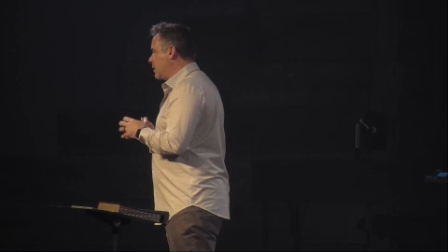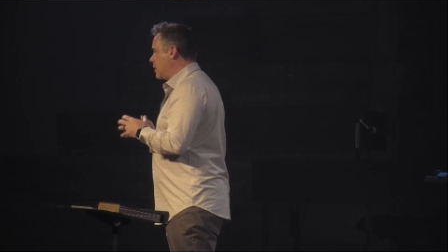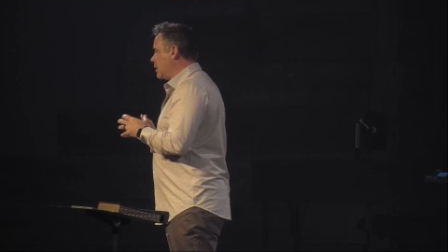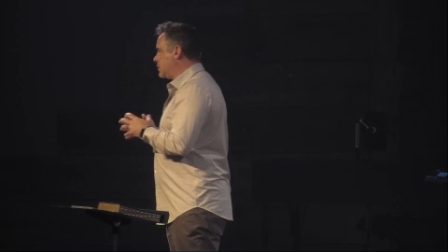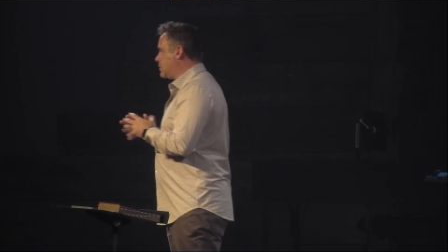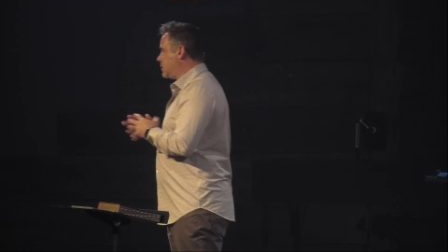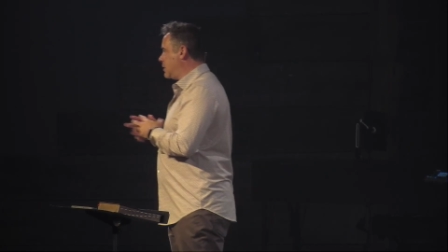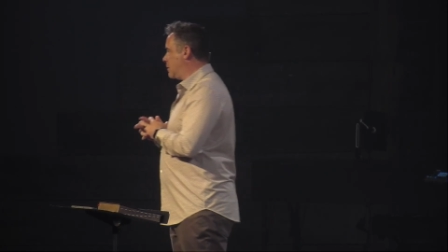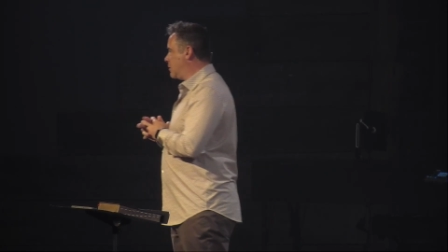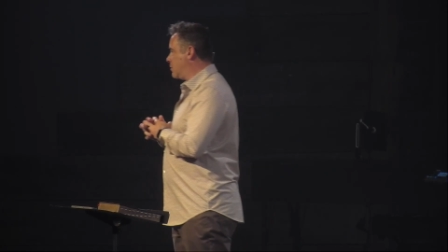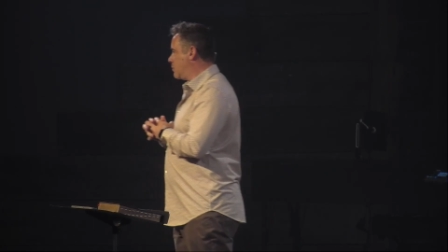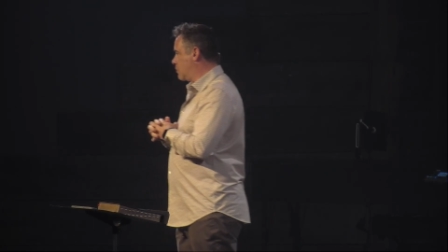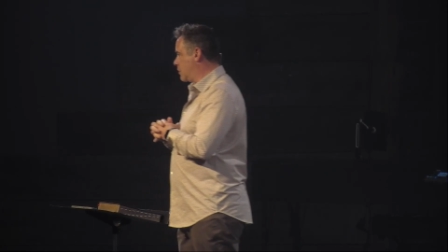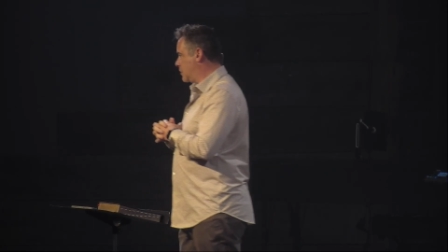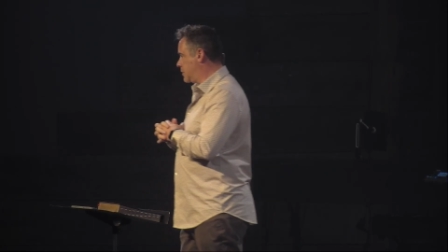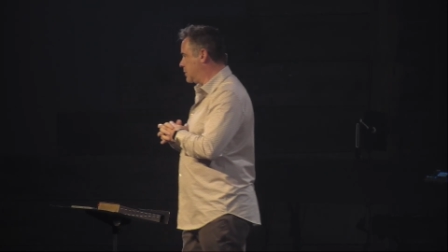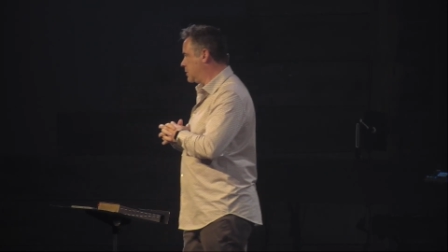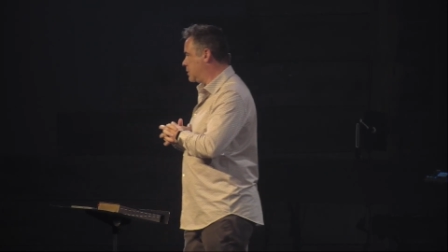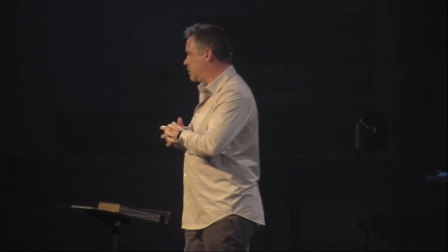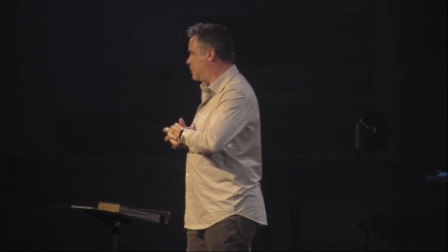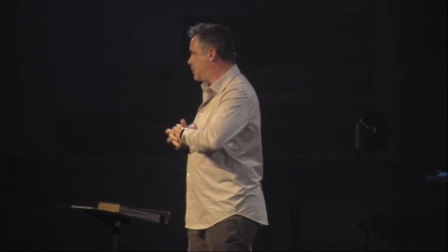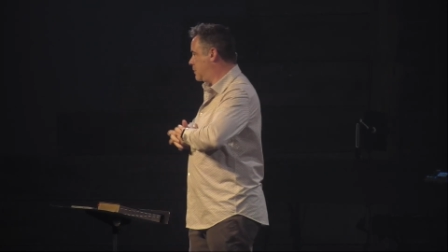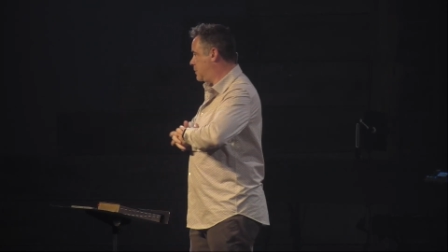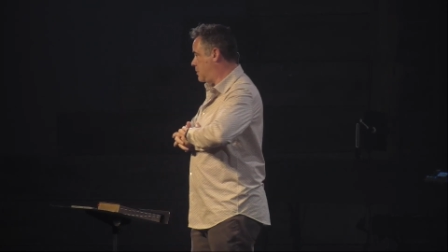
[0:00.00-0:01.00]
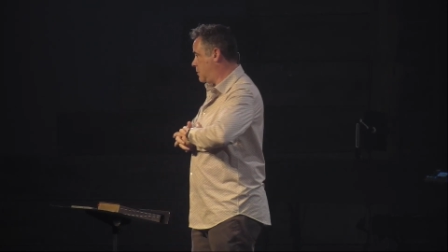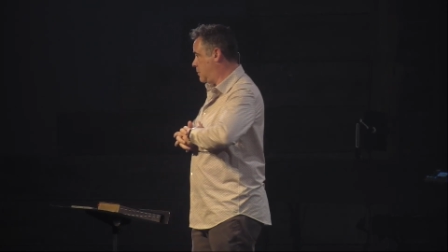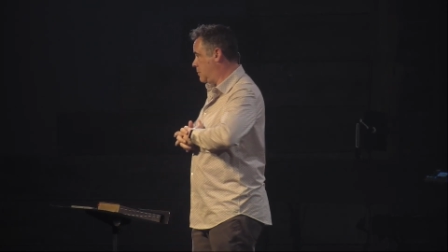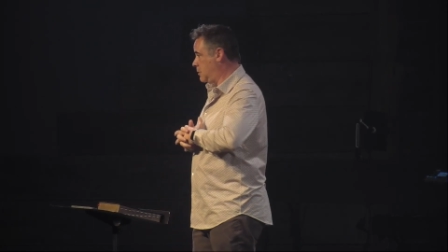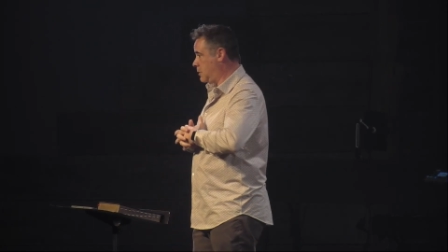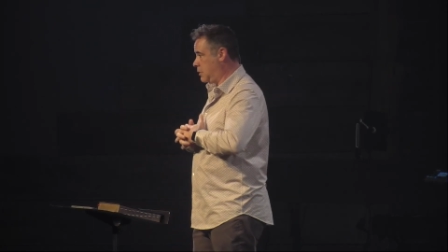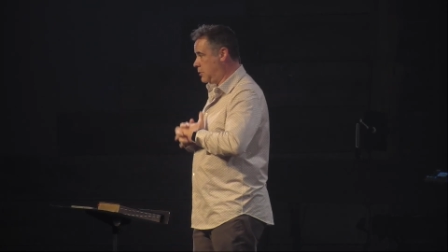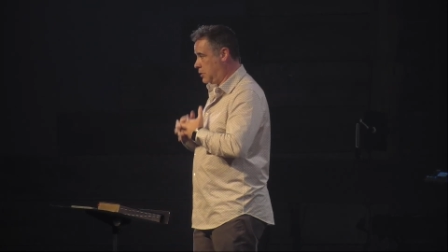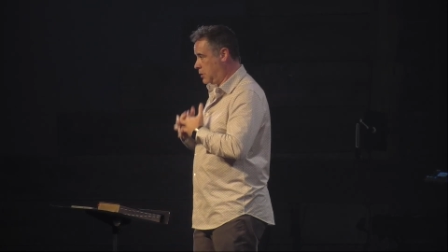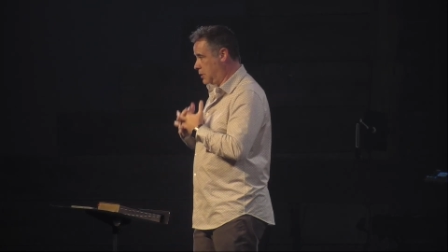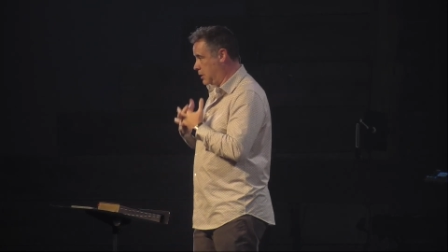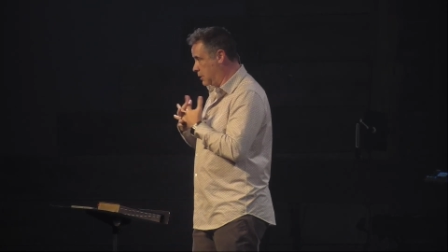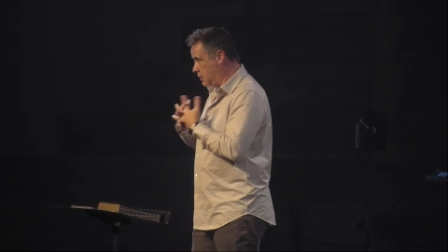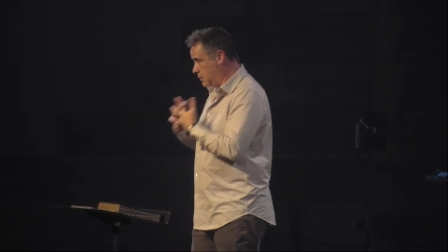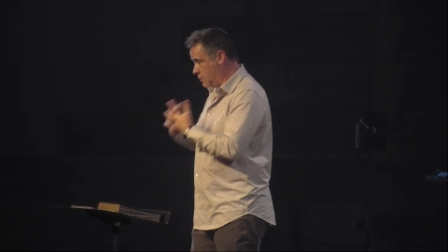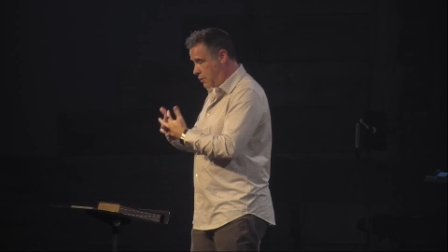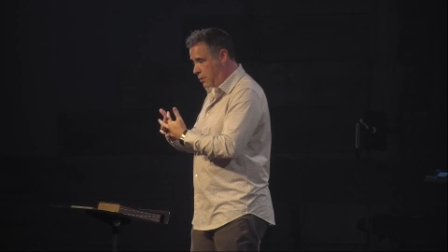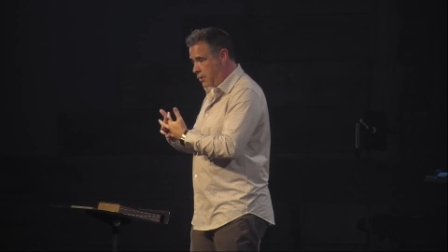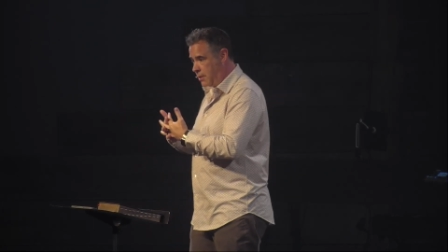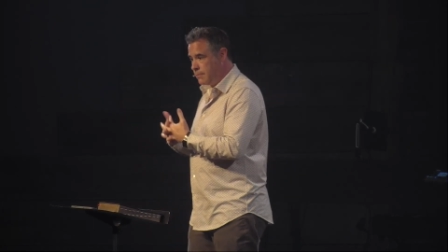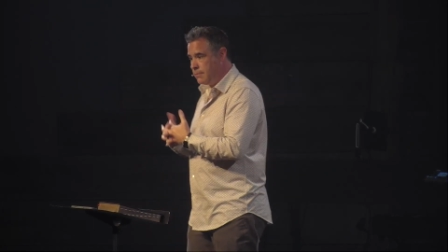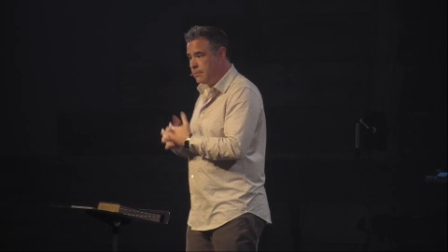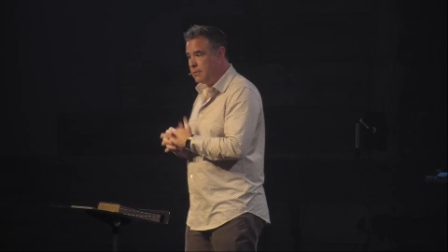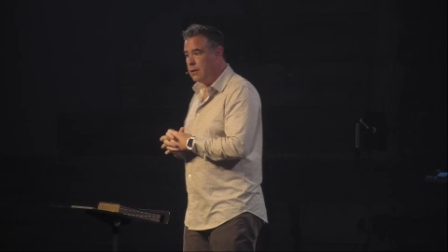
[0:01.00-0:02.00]
calls you a horse's patoot, you should
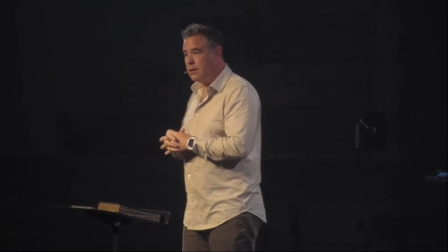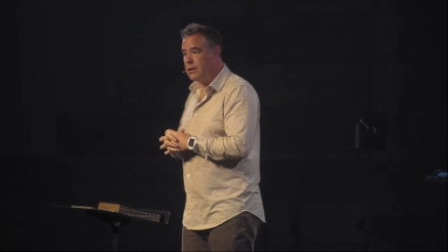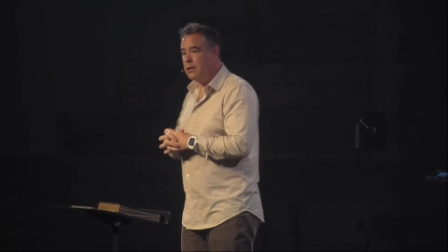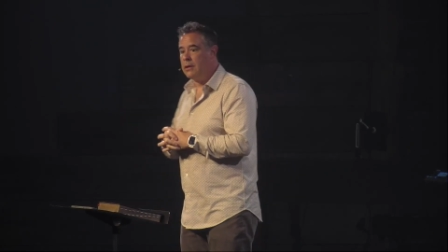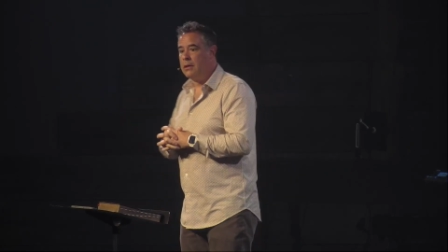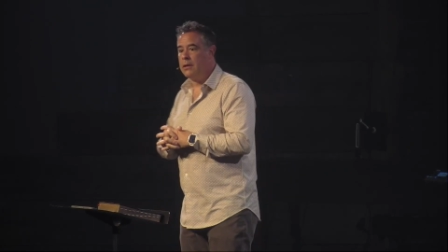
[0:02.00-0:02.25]
ignore them.